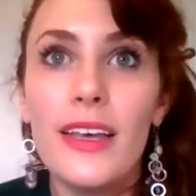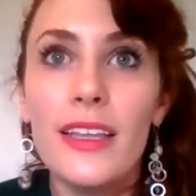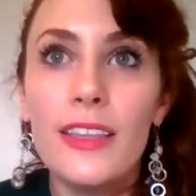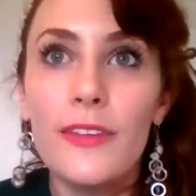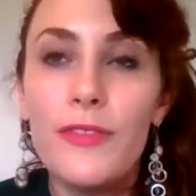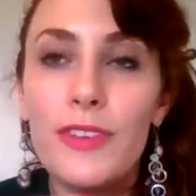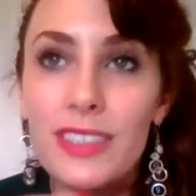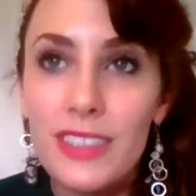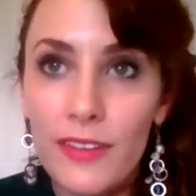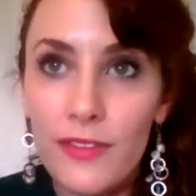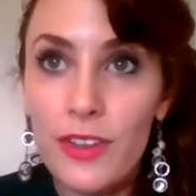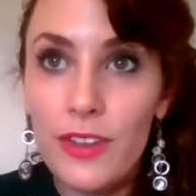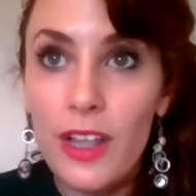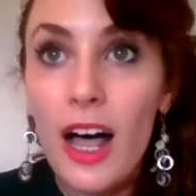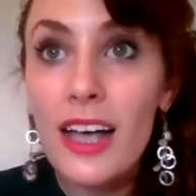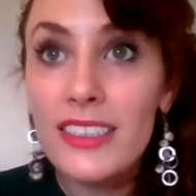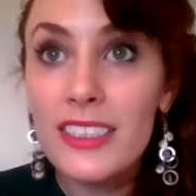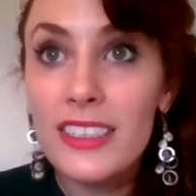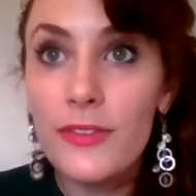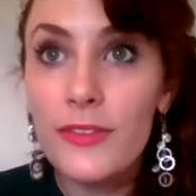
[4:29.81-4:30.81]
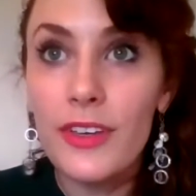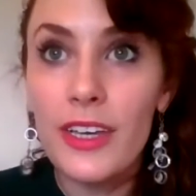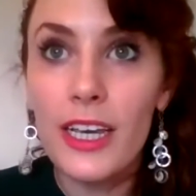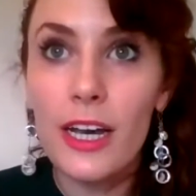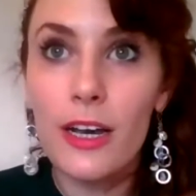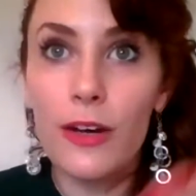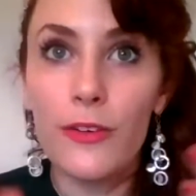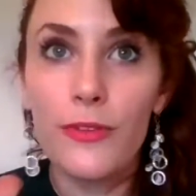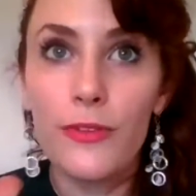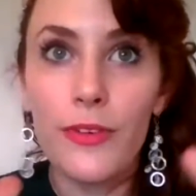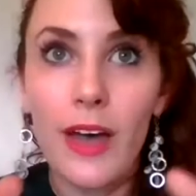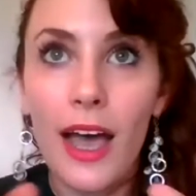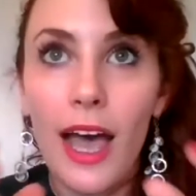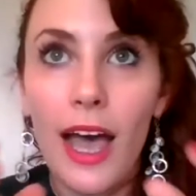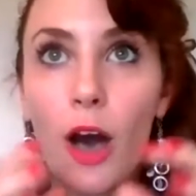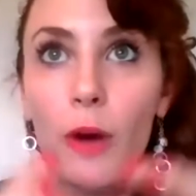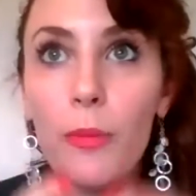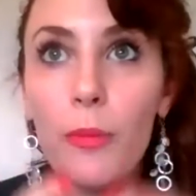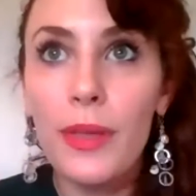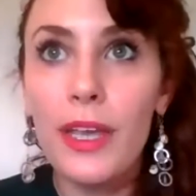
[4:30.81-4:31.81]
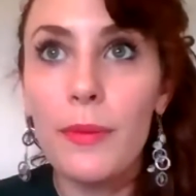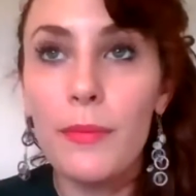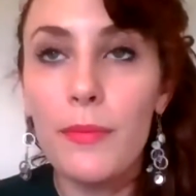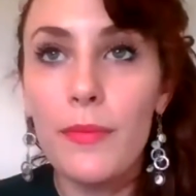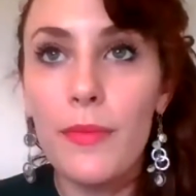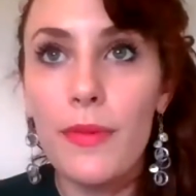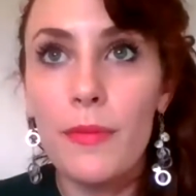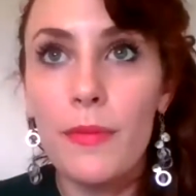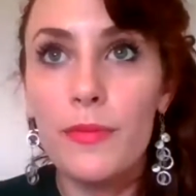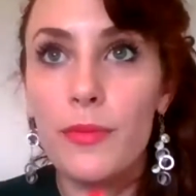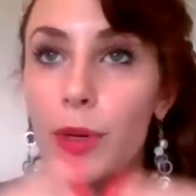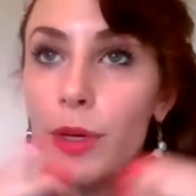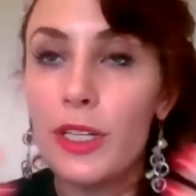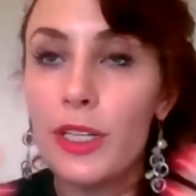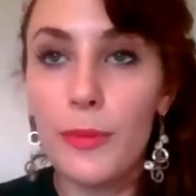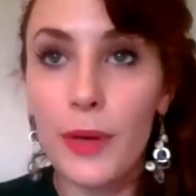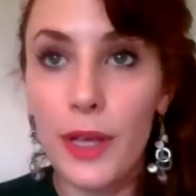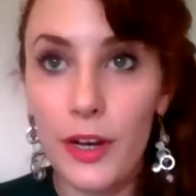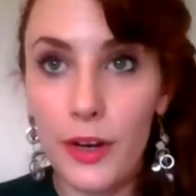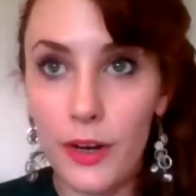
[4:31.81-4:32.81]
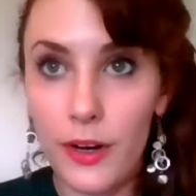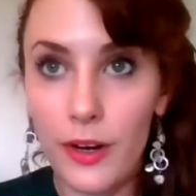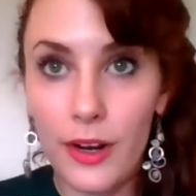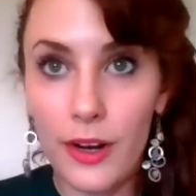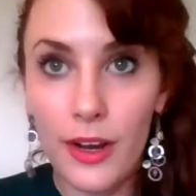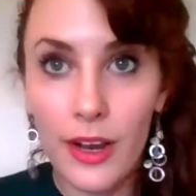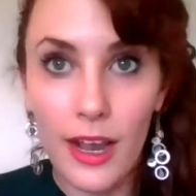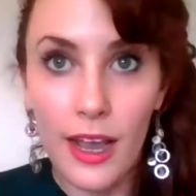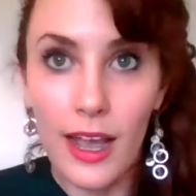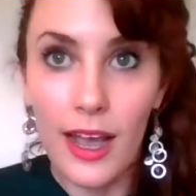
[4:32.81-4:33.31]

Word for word: the philosophy of helping build a better